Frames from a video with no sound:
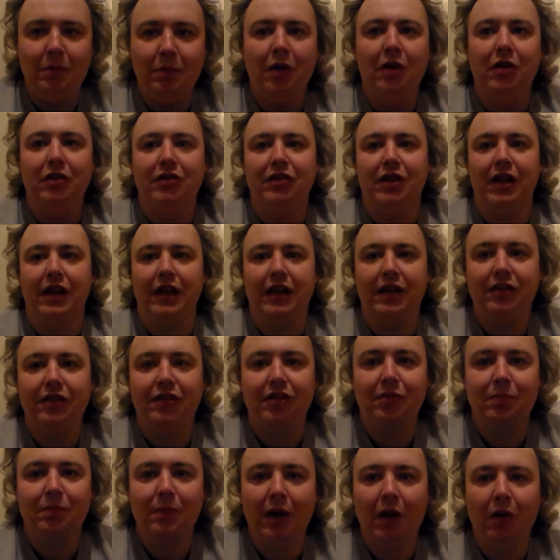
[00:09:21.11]
personally, it's
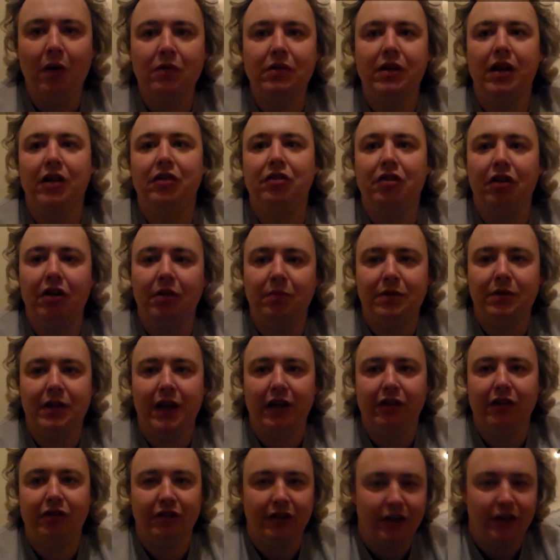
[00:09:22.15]
just my own
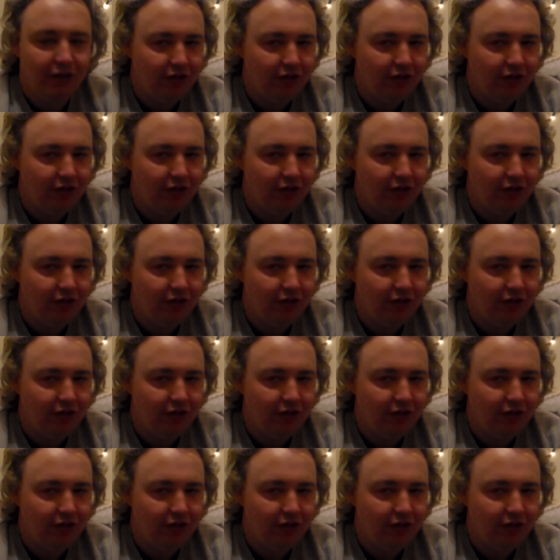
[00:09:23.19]
interpretation.